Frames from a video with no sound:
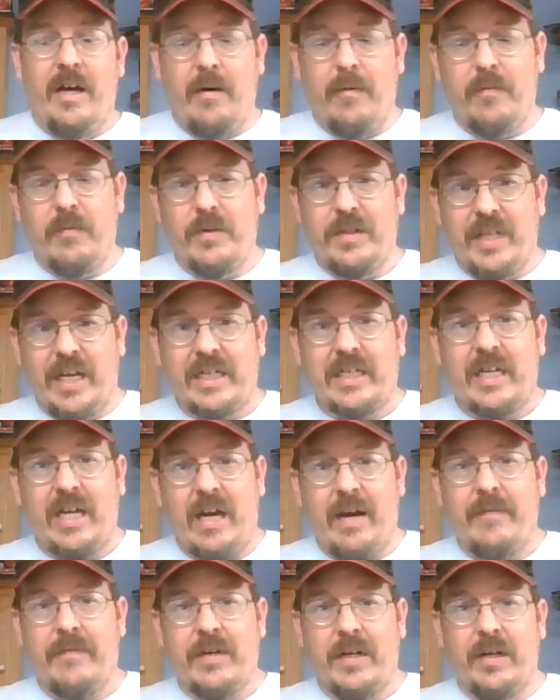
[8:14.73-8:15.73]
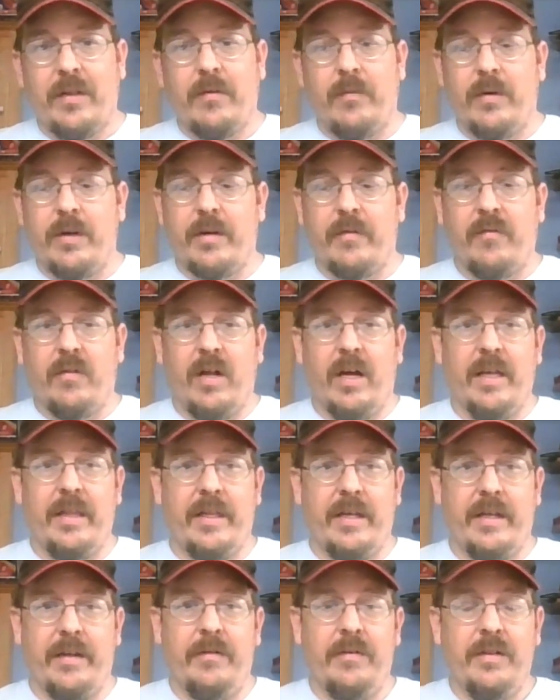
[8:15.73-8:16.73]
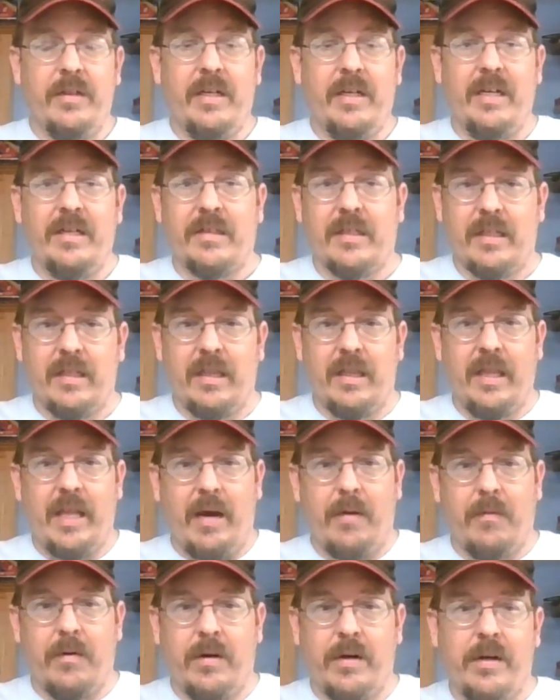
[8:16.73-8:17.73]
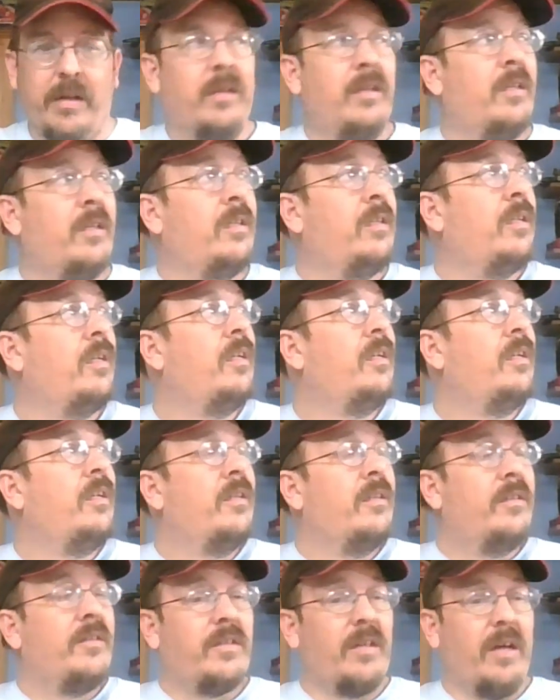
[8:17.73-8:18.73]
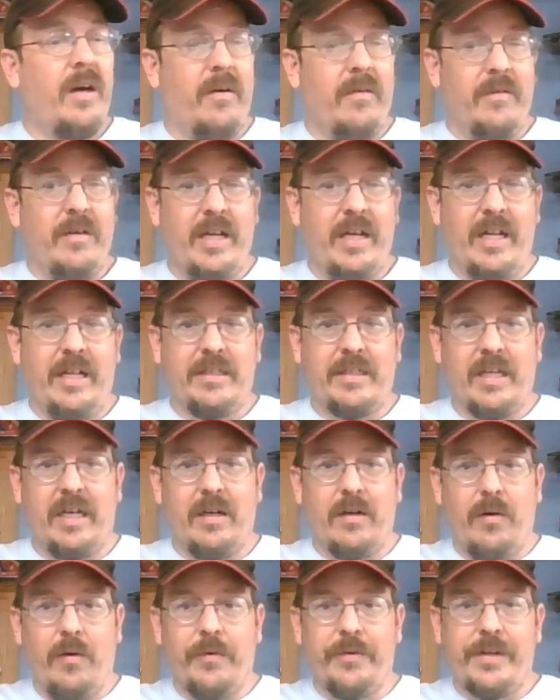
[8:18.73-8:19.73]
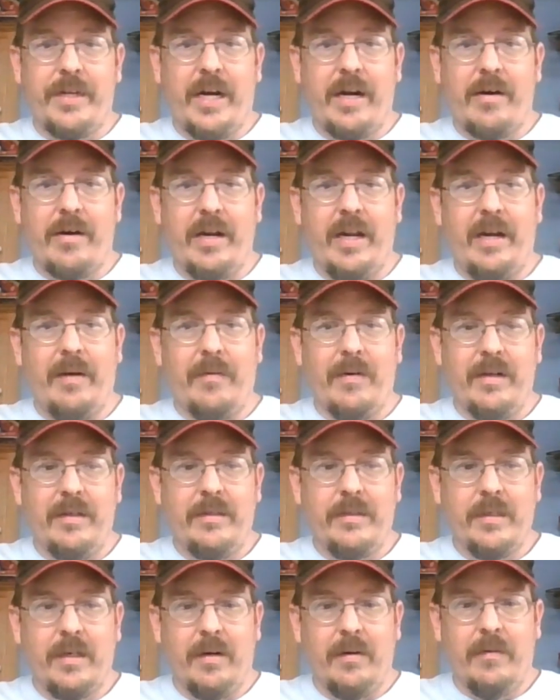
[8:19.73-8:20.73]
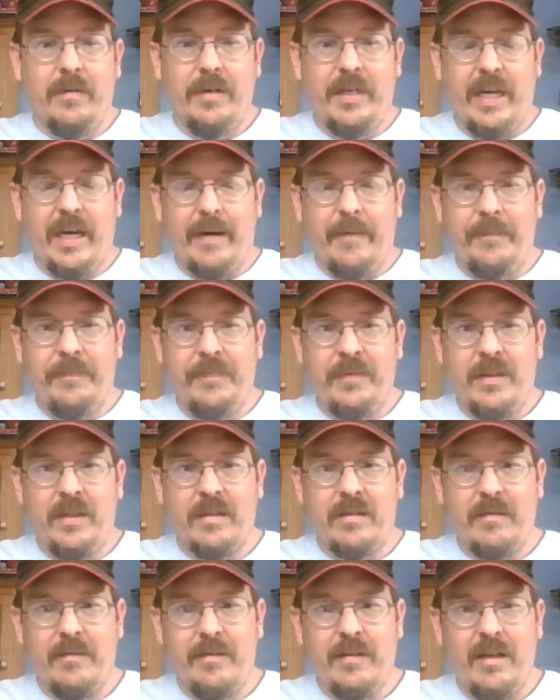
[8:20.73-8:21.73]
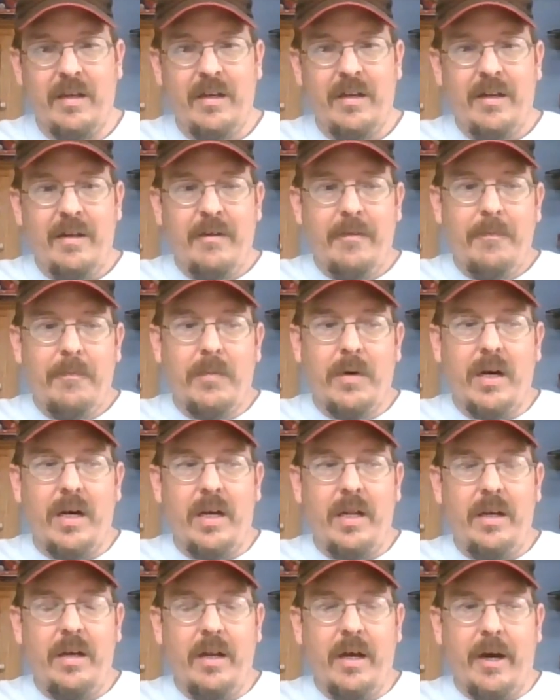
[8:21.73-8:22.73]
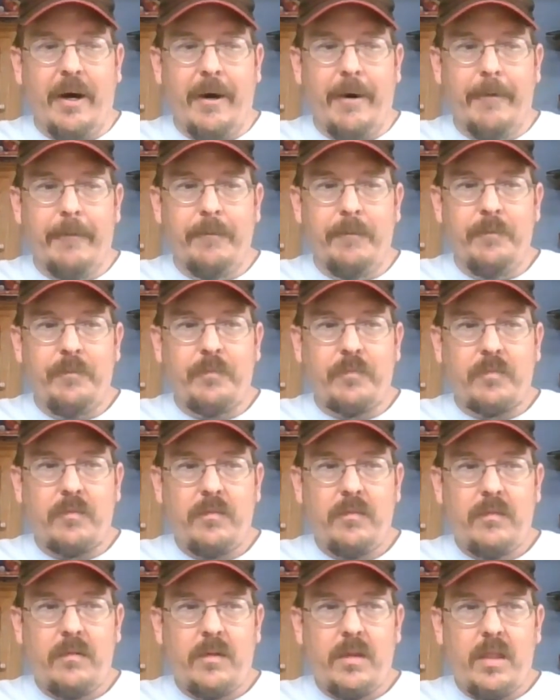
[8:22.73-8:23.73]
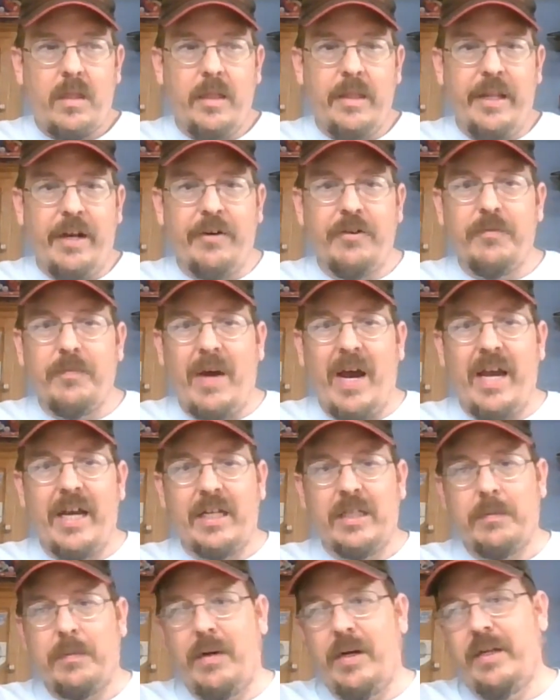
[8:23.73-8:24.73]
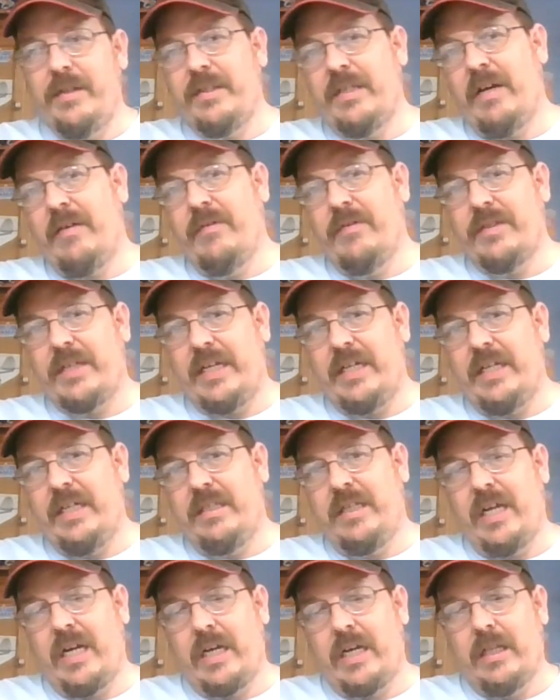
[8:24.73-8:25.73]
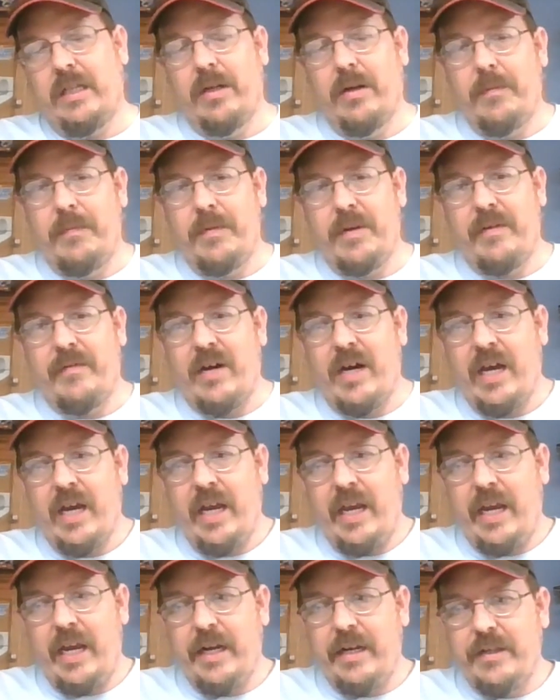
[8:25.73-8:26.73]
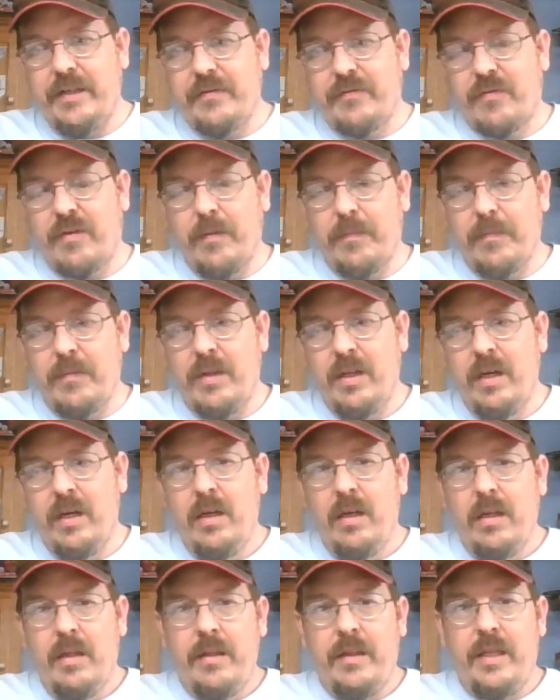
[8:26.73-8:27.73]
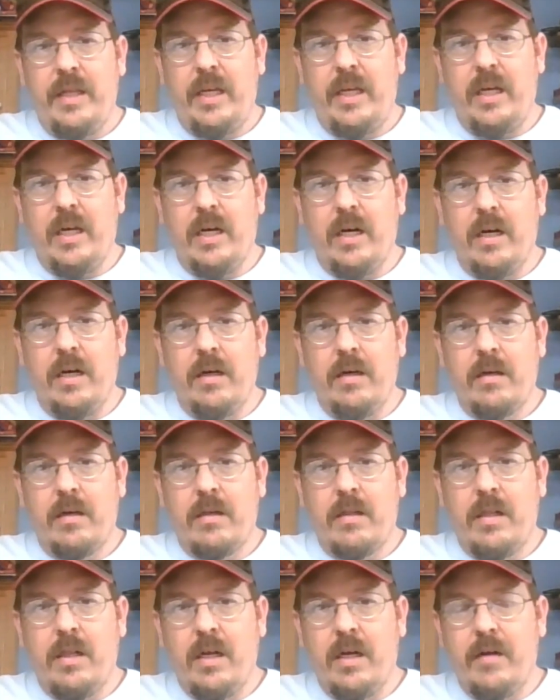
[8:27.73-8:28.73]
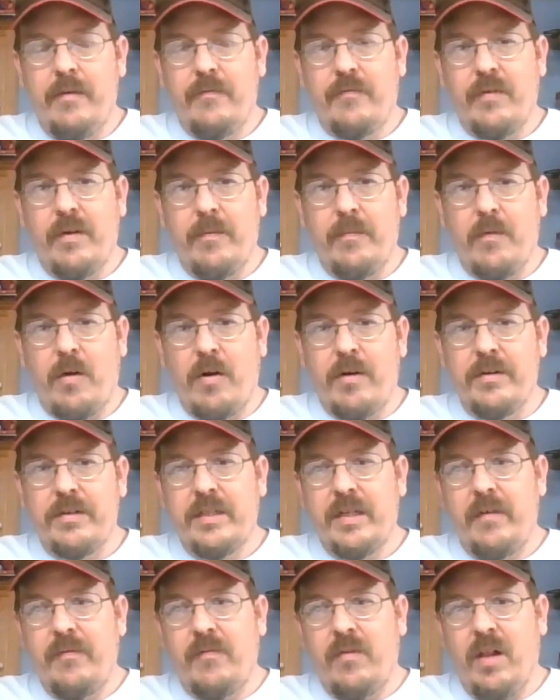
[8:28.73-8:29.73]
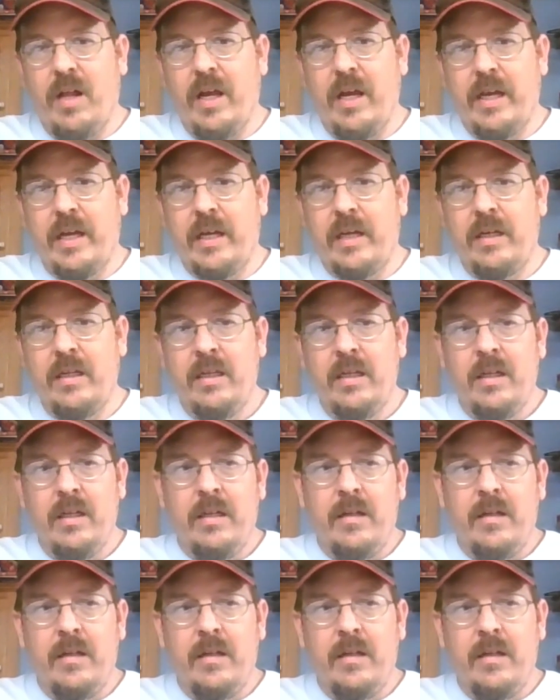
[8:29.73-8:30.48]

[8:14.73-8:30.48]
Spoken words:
I would like to have another one to fly that isn't that one. So, and it's getting old and tired anyway. So, yeah. But there's my experience levels. I did take a little bit of a hiatus from the from RC flying,